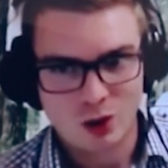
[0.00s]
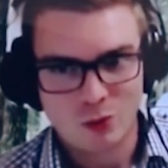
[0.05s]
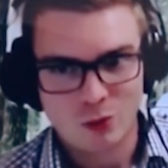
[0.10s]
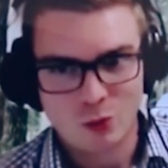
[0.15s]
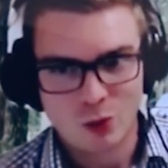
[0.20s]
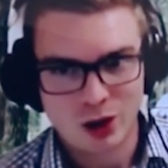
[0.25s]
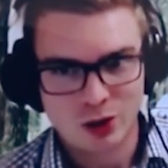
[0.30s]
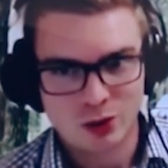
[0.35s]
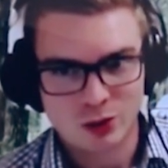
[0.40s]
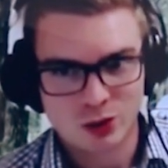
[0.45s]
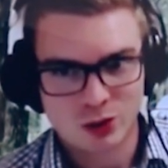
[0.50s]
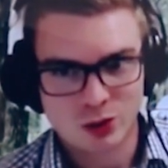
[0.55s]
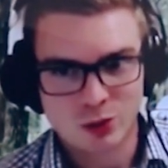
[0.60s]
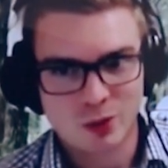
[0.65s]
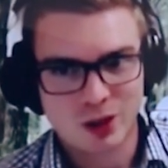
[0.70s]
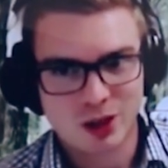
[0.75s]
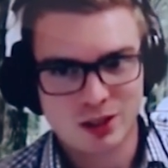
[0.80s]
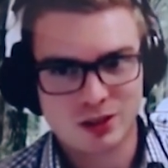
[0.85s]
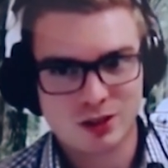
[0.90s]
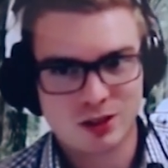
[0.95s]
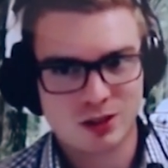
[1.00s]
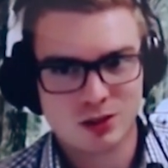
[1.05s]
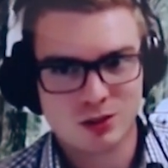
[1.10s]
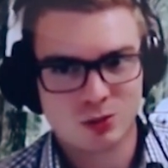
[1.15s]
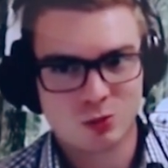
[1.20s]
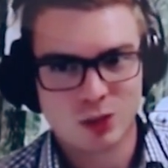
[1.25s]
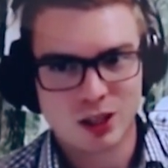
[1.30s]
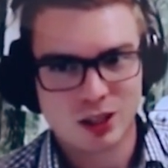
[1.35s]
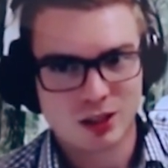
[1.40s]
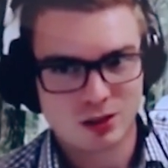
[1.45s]
one or two
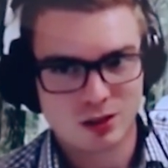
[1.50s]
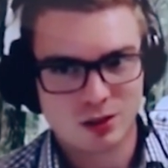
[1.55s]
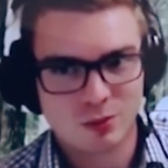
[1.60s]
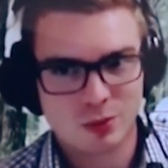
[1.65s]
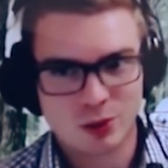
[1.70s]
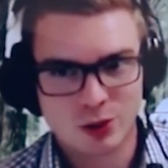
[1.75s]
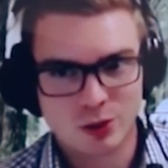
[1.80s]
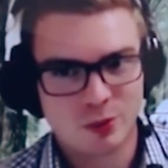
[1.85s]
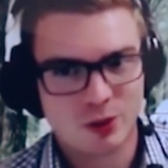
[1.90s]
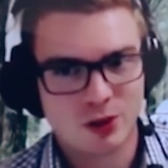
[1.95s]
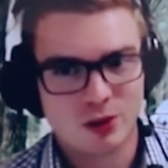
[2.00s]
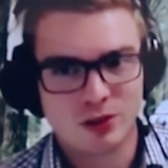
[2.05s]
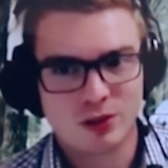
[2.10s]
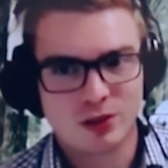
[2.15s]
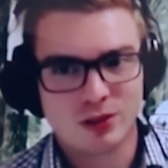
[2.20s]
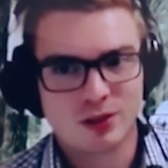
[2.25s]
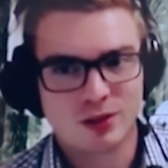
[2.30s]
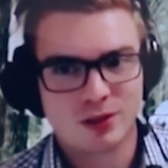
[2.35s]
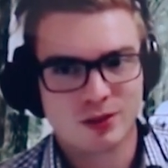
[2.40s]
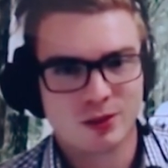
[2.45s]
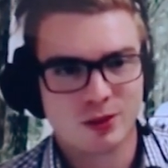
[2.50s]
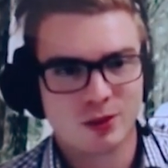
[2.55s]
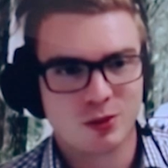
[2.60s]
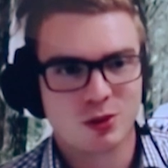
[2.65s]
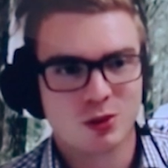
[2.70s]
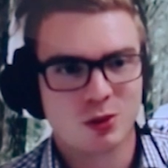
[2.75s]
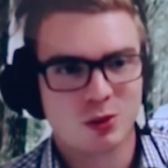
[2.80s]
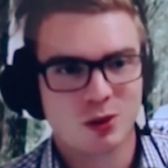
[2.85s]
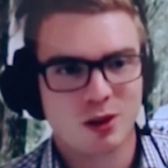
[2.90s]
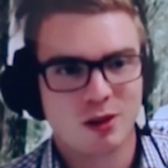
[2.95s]
passengers once in a blue moon. We've
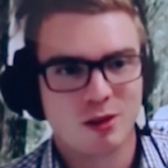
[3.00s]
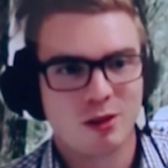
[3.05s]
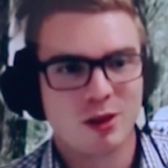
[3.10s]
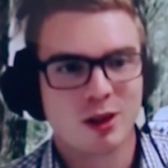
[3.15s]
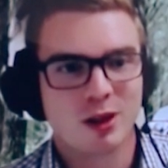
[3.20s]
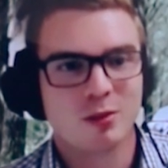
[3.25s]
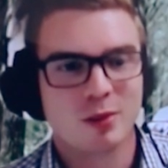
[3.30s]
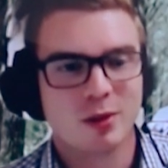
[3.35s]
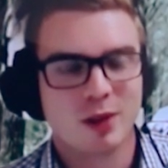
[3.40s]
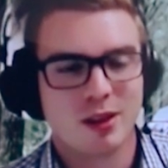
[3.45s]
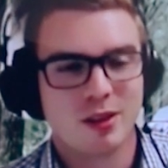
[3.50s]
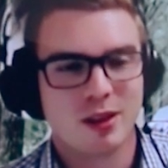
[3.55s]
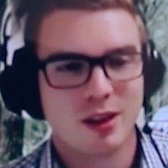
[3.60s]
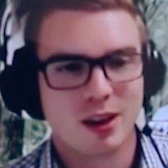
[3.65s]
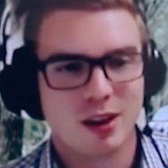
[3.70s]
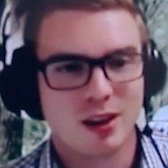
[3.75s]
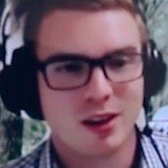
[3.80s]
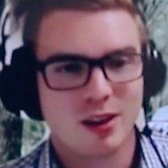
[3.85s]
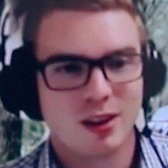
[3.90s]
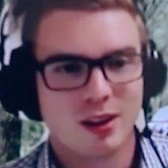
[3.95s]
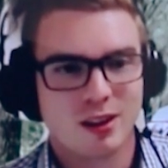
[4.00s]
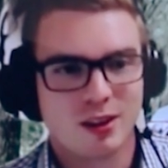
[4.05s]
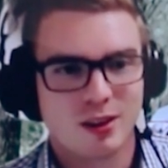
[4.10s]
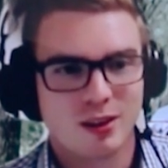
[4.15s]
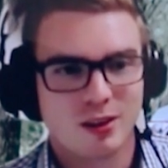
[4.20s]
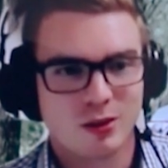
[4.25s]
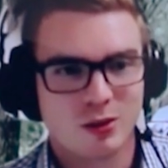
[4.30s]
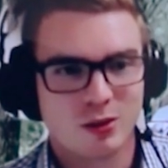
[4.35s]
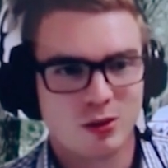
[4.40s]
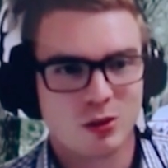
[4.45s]
still got to think about that.
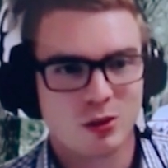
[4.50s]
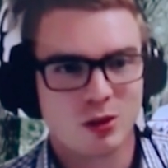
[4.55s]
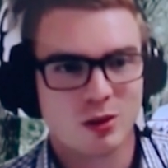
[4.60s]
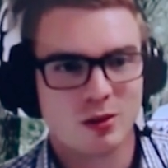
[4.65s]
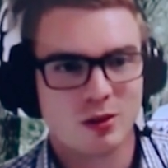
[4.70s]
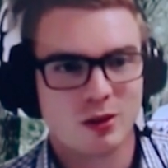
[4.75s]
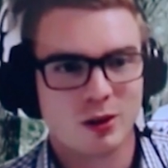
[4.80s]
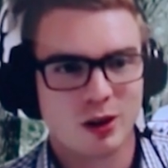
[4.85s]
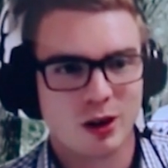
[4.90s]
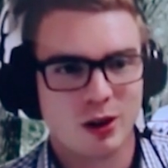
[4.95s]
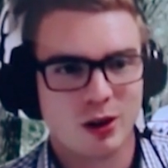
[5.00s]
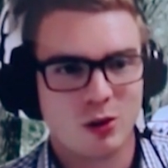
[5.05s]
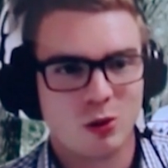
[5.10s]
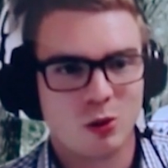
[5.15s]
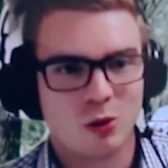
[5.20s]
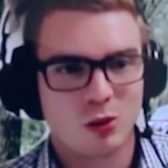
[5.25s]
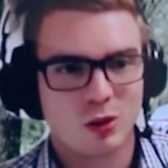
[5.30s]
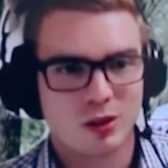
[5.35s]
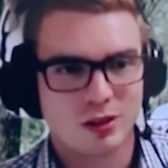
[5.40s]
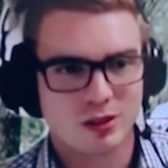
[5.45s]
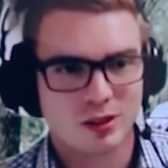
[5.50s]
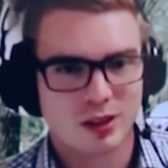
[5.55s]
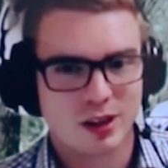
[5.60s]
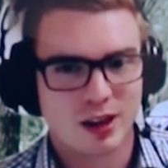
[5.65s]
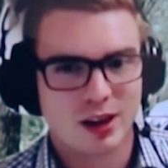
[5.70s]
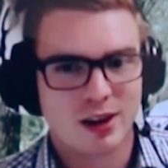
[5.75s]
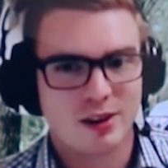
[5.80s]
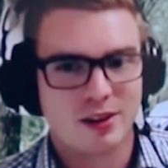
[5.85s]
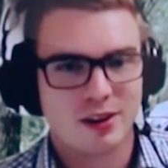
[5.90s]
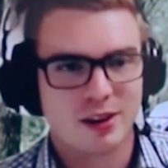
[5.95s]
We've still got to look at all the
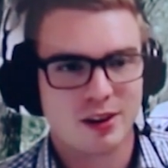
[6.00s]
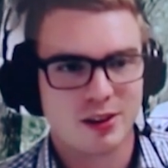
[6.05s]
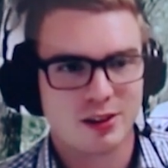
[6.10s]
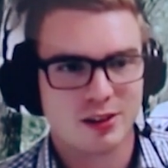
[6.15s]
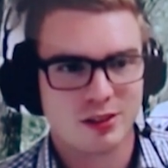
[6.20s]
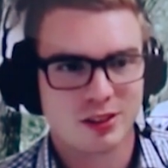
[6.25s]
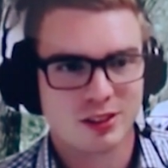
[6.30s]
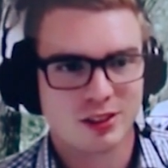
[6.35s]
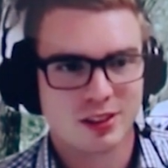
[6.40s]
scenarios.